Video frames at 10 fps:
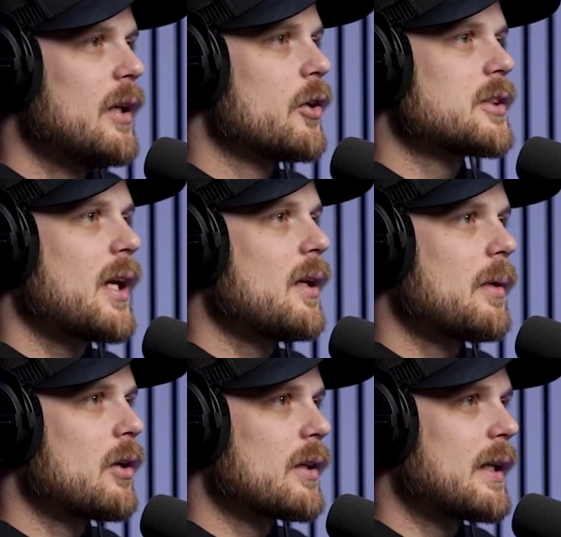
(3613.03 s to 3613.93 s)

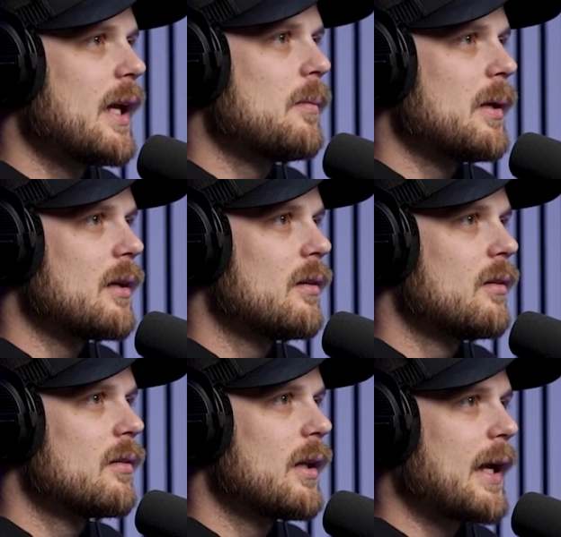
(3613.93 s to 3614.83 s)
entertainment or
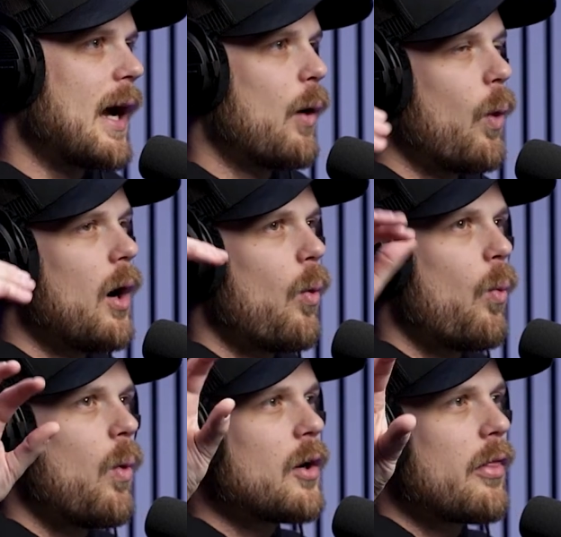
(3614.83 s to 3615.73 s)
gaming, like
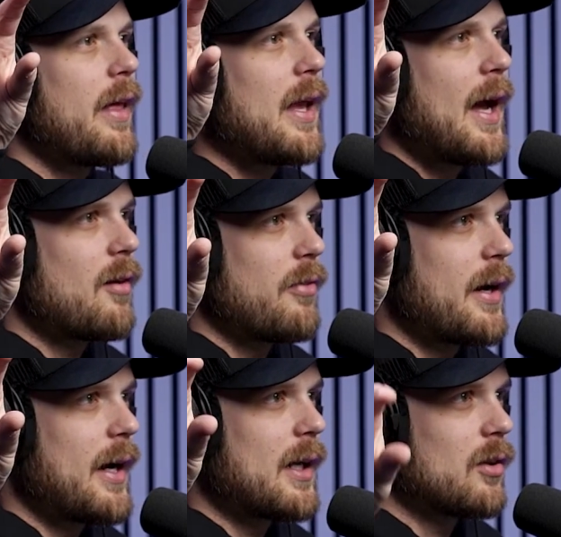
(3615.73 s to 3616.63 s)
what do they have
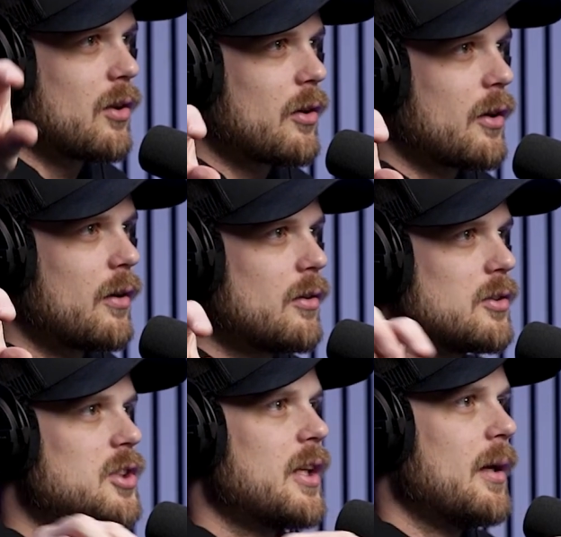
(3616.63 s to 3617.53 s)
that I can learn
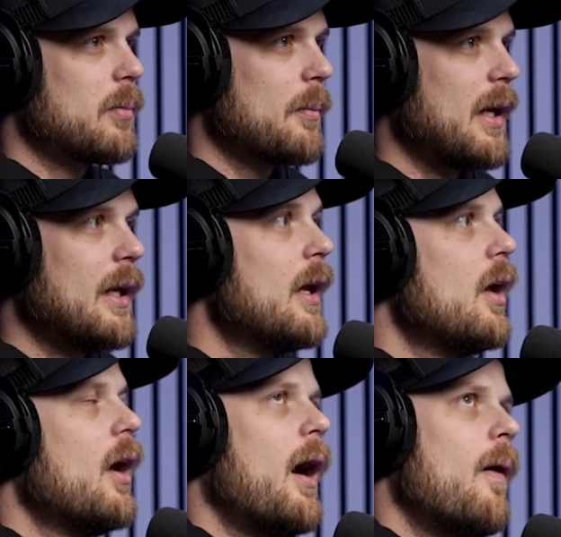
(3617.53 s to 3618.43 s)
to implement?
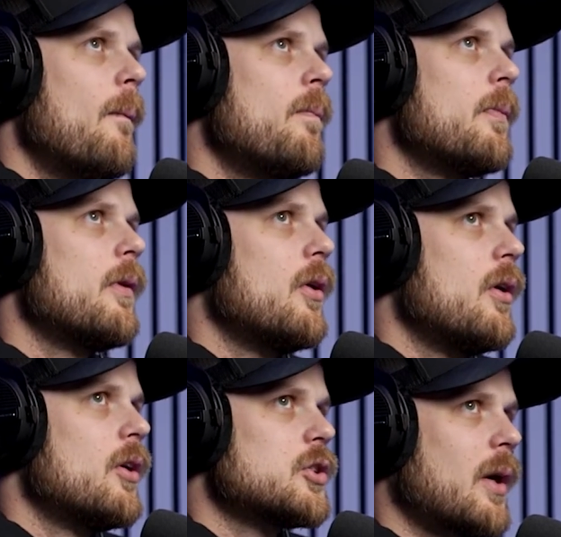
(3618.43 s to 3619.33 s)

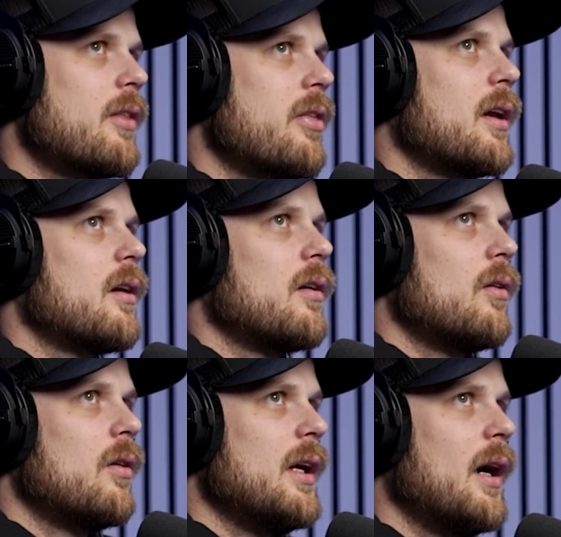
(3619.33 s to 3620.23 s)
So I think
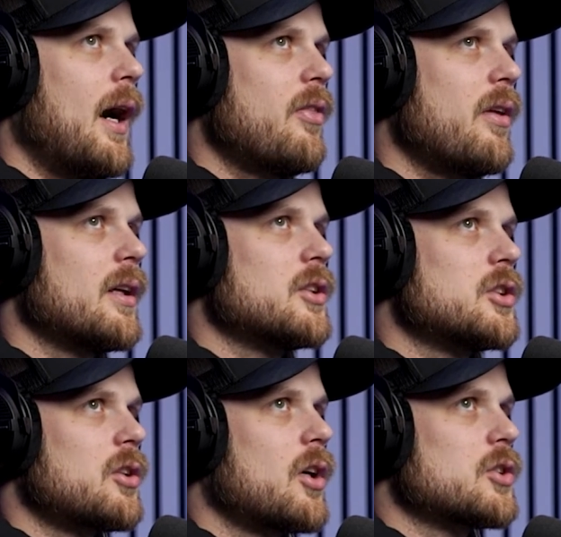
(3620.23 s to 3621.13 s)
it
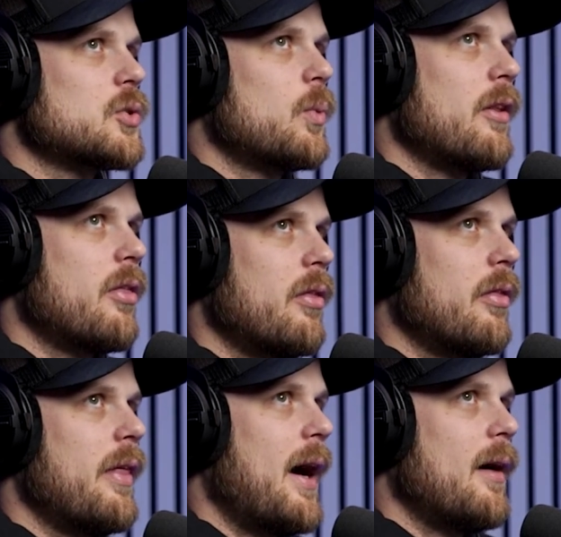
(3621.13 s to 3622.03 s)
starts with
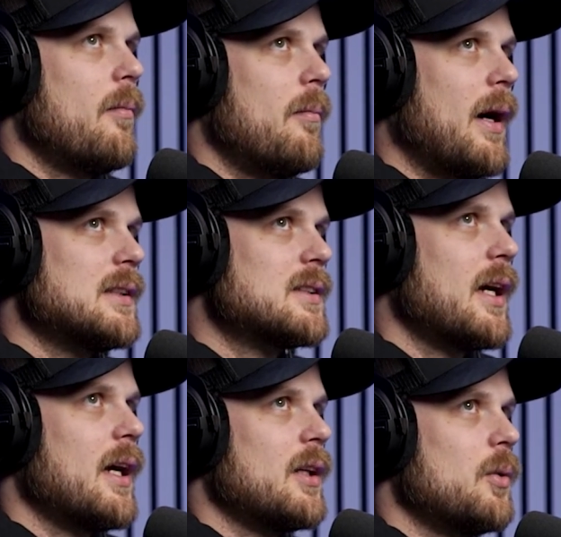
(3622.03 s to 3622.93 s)
that
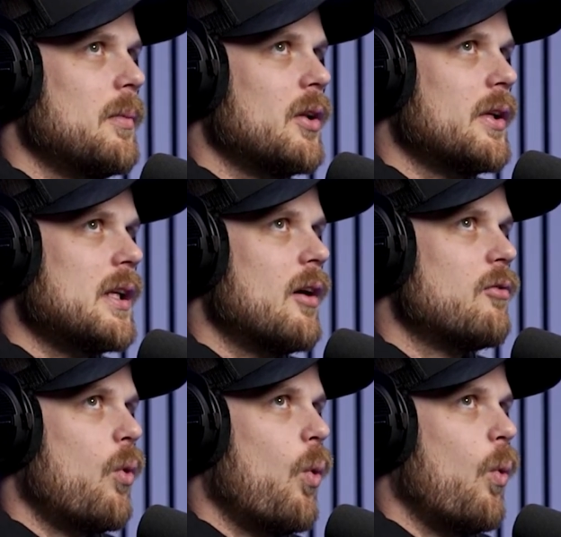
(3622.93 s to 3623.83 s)
mindset and humility
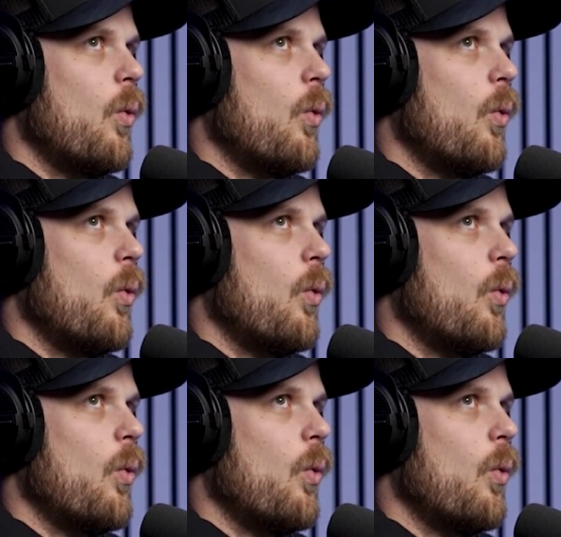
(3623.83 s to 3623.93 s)
of